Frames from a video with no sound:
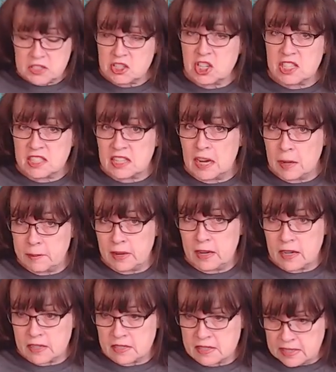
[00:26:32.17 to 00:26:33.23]
just come in
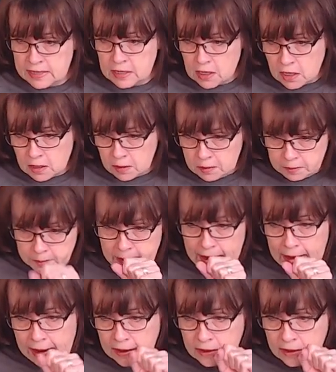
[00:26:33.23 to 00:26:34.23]
a single pack,